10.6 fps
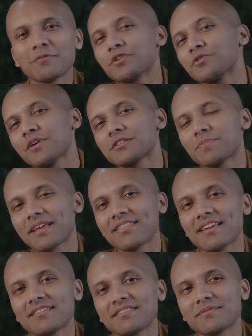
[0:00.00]
What you
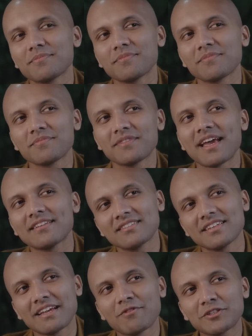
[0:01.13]
expect
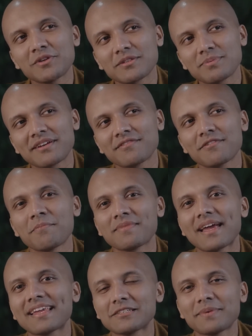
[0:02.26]
what you expect from
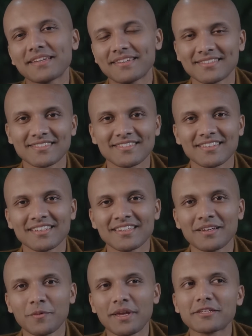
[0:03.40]
that experience?
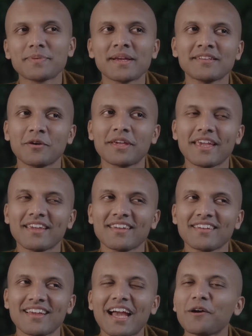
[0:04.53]
We expect, okay,
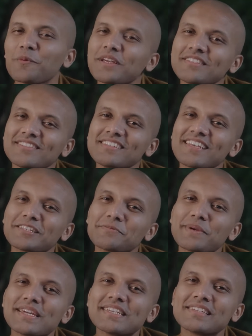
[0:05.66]
I wish this
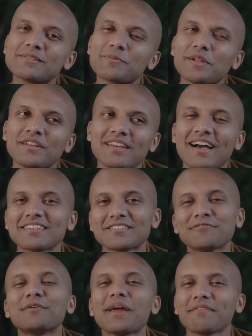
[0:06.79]
experience will
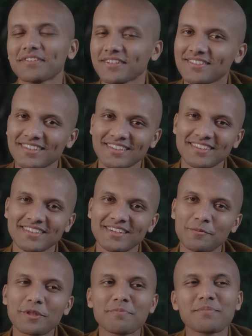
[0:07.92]
last forever
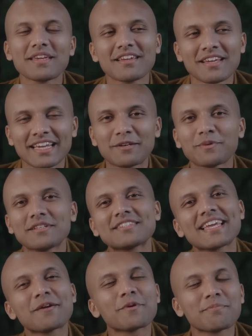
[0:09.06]
with me. It will
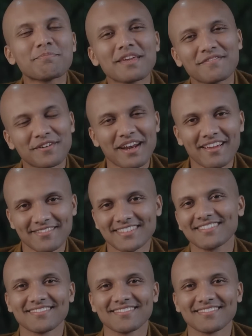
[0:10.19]
stay with me forever.